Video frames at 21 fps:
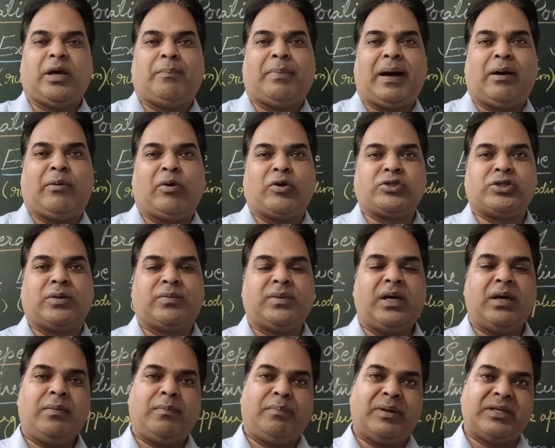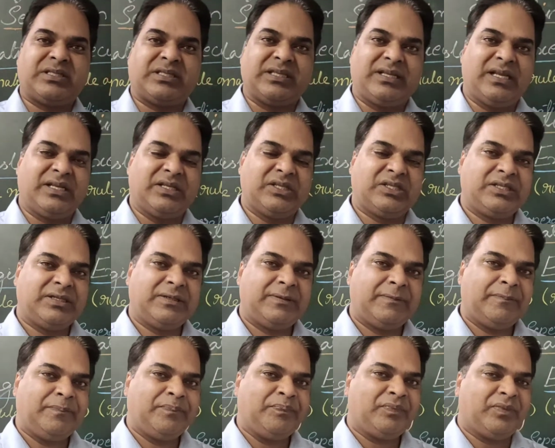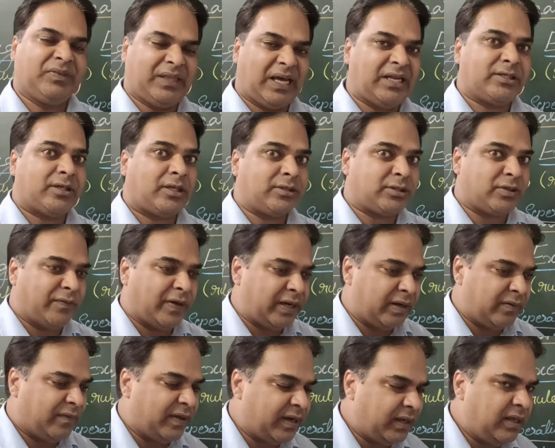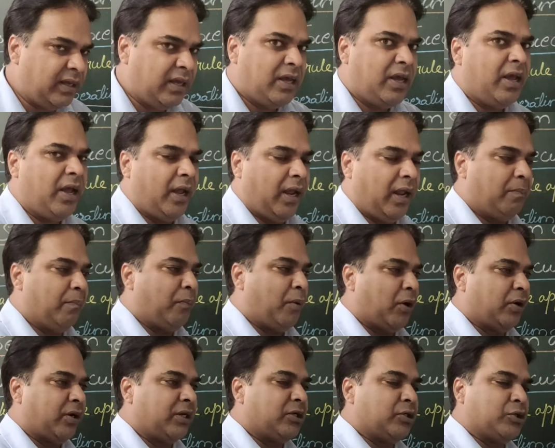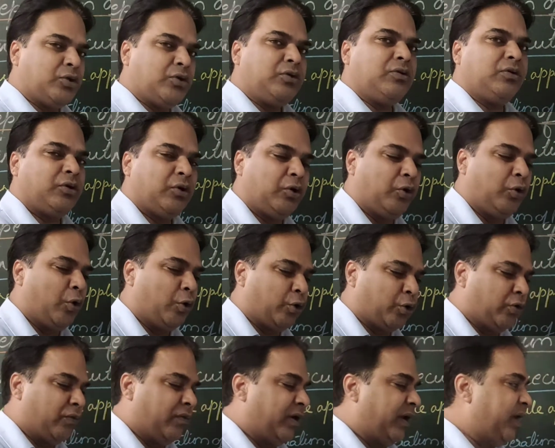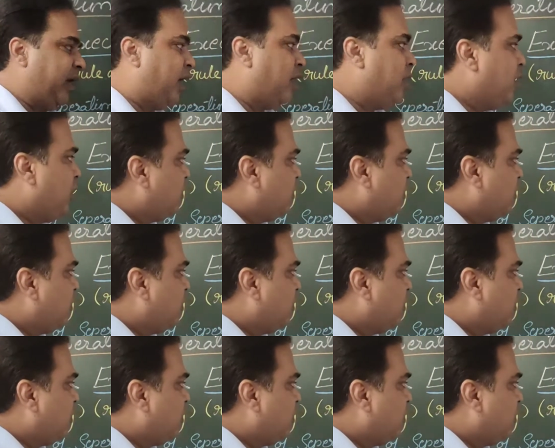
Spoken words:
powers of the president. That is also very important to note over here.